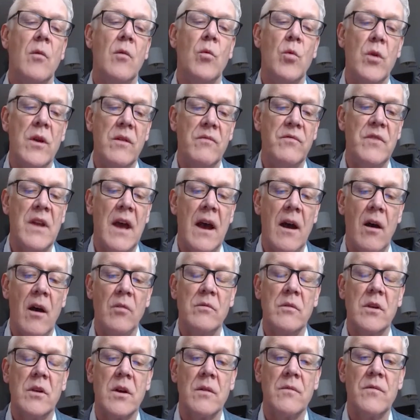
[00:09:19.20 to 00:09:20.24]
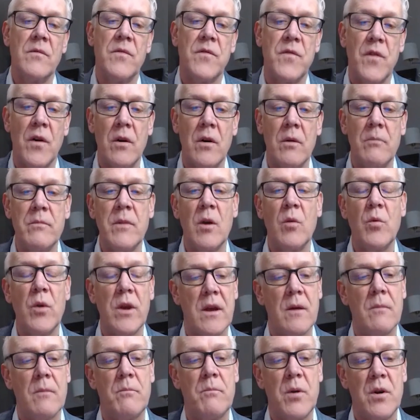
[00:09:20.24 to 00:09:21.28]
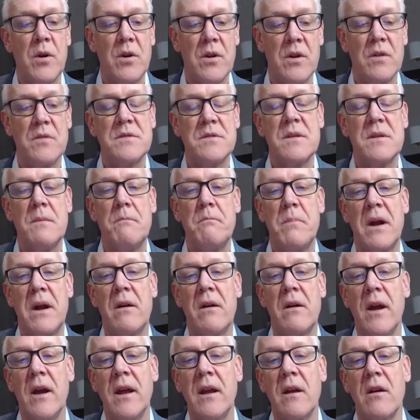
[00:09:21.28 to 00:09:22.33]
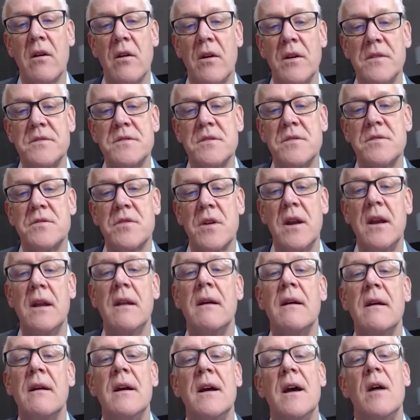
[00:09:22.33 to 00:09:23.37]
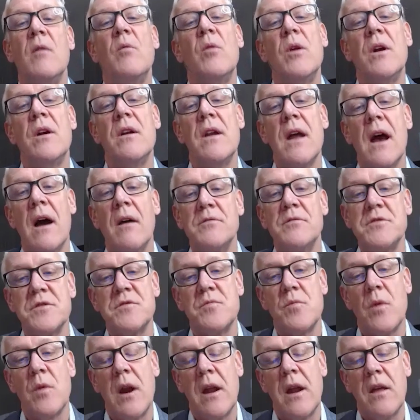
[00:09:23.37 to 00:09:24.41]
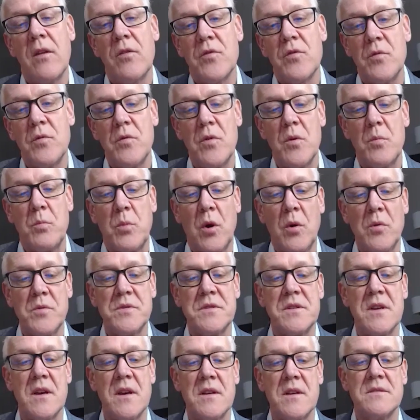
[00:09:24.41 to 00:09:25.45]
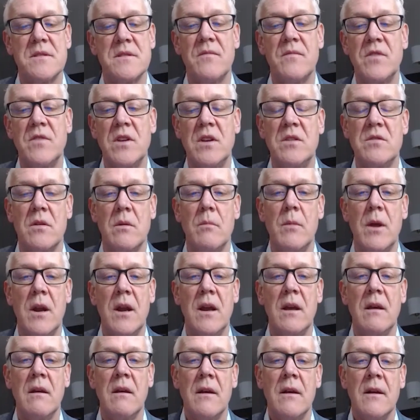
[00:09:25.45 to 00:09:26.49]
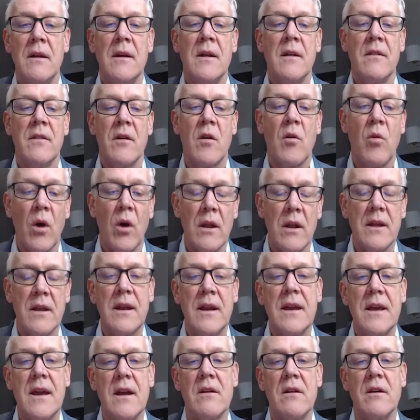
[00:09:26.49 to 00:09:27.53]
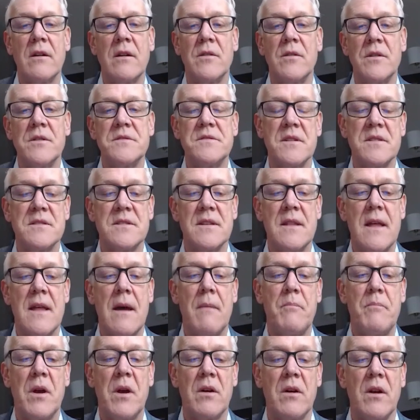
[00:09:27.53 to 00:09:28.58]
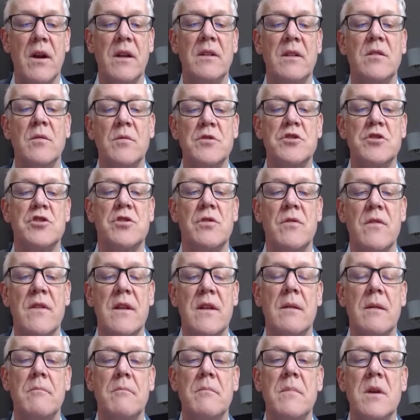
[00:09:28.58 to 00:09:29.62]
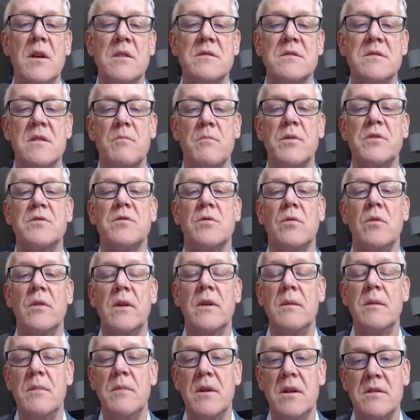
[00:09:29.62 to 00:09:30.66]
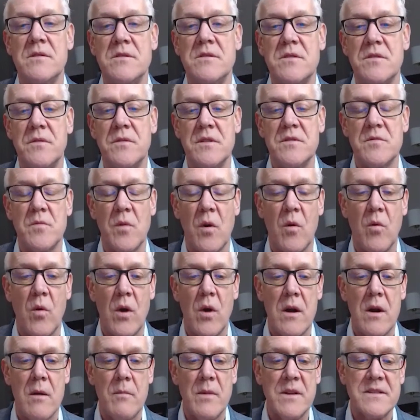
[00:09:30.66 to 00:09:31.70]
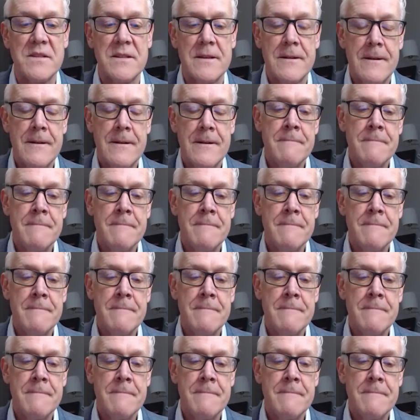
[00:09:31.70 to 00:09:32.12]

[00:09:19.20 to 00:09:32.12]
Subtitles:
We've now confirmed that we can produce a barite concentrate, and we're now just running through the process of determining the quality characteristics of that barite to ensure that it meets the petroleum industry's requirements.